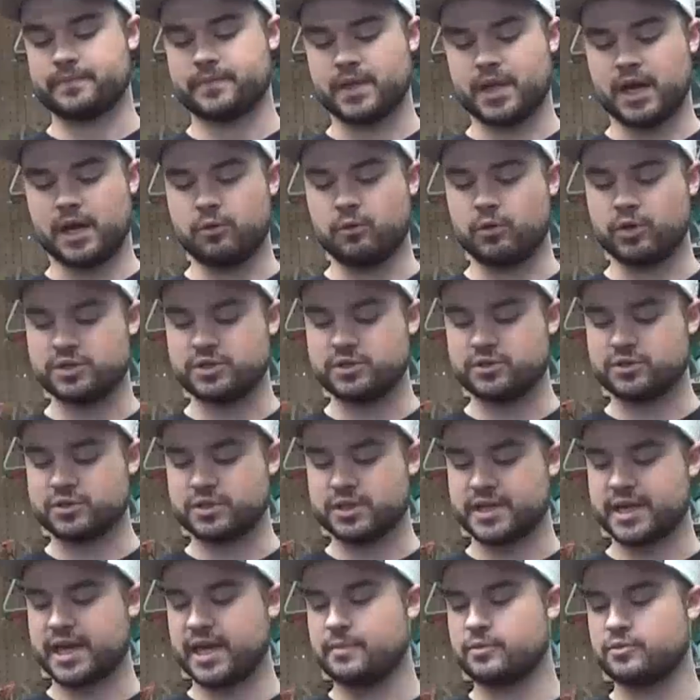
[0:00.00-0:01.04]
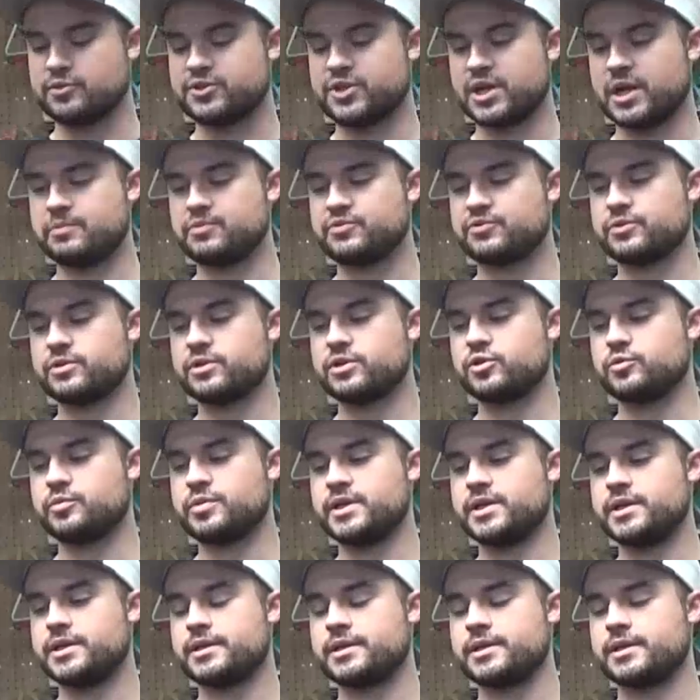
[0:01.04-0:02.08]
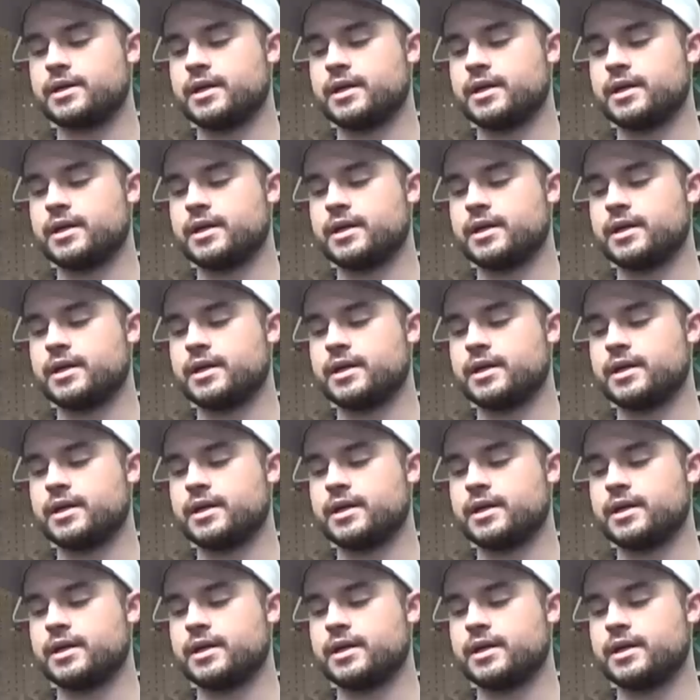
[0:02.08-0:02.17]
I was using the cable stops for a little bit,